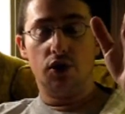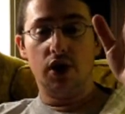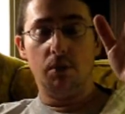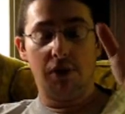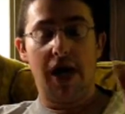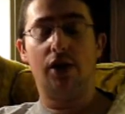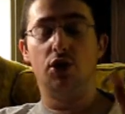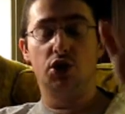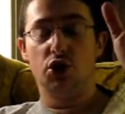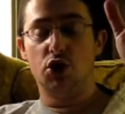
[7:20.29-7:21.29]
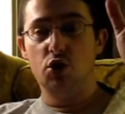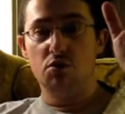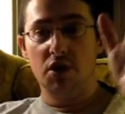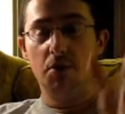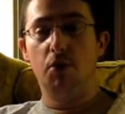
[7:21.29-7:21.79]
the
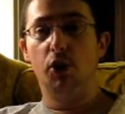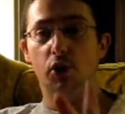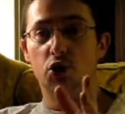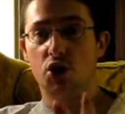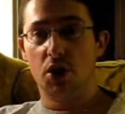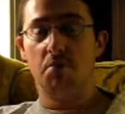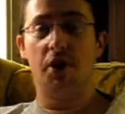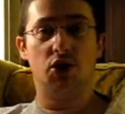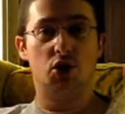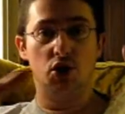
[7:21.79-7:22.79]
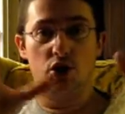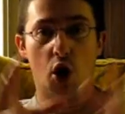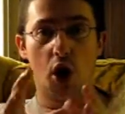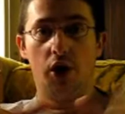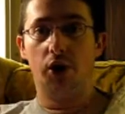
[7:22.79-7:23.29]
builders and the busters
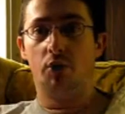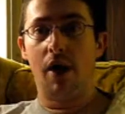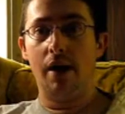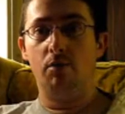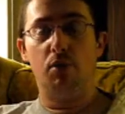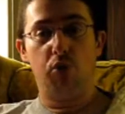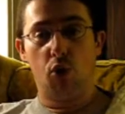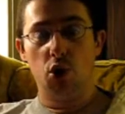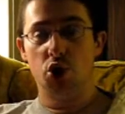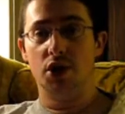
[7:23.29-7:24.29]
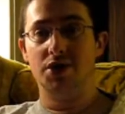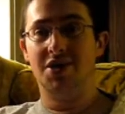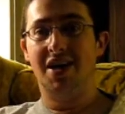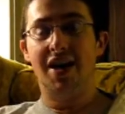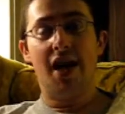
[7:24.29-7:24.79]
all in the right proportions.